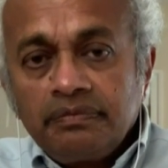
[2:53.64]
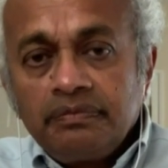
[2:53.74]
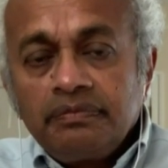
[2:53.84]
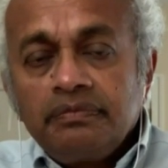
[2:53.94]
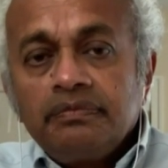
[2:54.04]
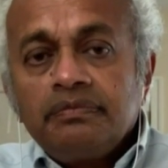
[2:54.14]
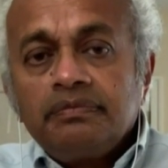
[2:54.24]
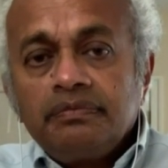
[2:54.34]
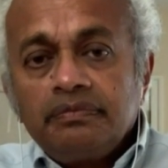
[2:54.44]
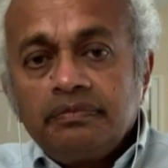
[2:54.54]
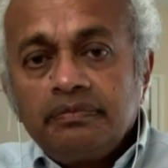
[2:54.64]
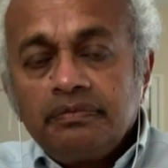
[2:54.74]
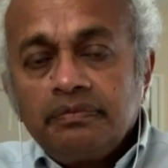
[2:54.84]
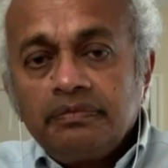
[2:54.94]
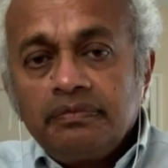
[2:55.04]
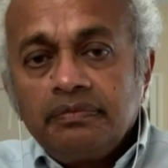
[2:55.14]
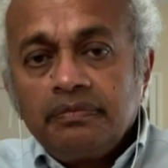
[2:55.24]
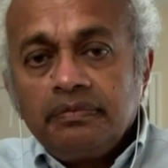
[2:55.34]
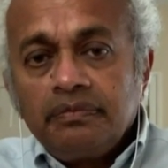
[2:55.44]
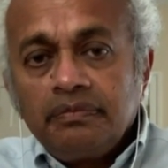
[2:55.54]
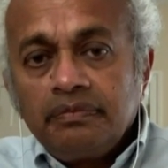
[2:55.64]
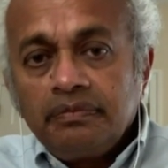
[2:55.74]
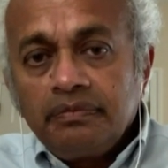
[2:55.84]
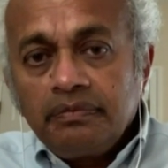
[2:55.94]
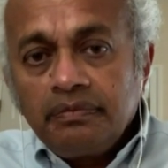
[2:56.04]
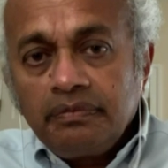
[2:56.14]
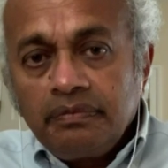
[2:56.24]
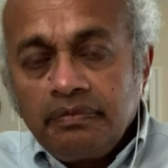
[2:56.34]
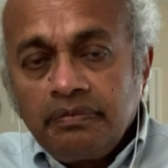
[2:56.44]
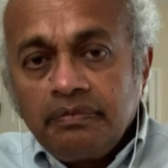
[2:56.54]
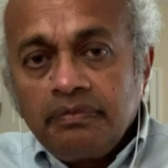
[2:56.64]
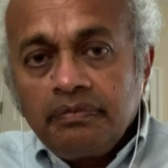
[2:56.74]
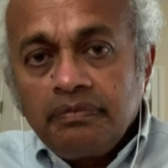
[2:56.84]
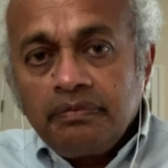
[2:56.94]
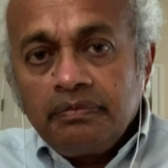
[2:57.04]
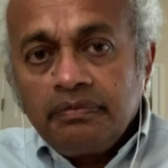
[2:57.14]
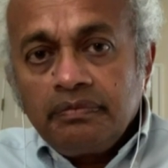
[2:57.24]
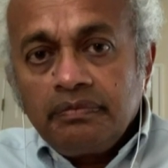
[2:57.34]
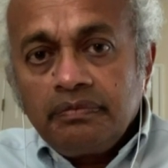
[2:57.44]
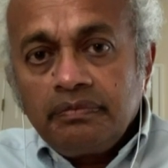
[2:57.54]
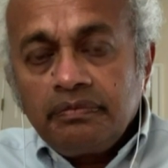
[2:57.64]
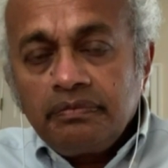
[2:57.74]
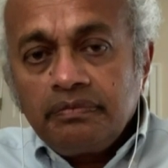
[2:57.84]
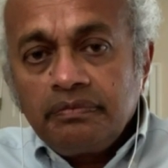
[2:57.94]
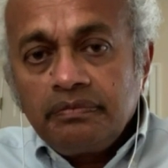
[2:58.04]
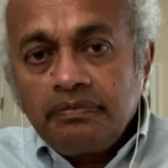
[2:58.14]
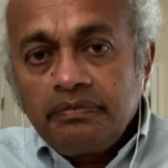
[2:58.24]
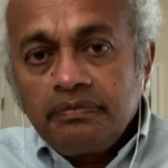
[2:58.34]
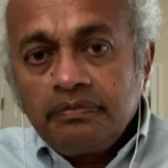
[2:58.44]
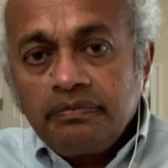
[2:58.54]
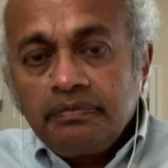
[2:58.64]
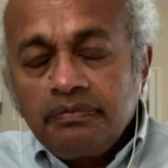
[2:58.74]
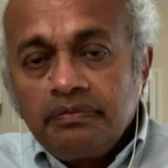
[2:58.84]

(not speaking)